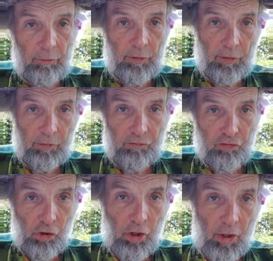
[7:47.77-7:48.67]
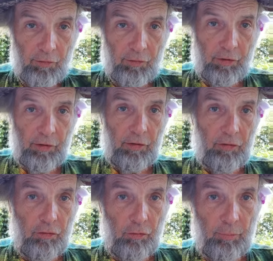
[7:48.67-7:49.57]
with these jaws. He's got these
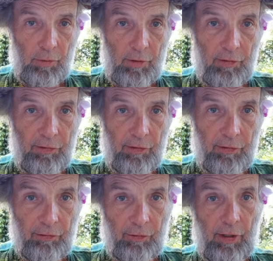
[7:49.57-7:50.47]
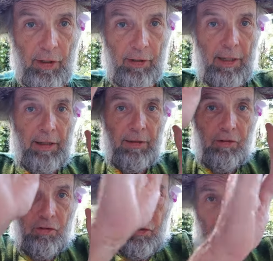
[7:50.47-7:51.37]
two peninsulas. They're kind of like
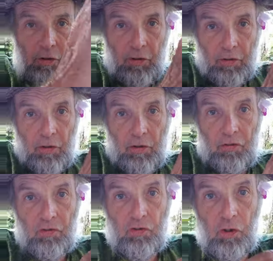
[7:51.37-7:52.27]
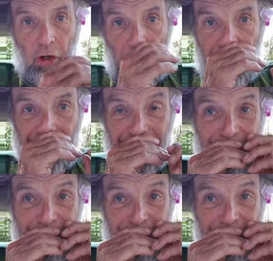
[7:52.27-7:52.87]
these jaws.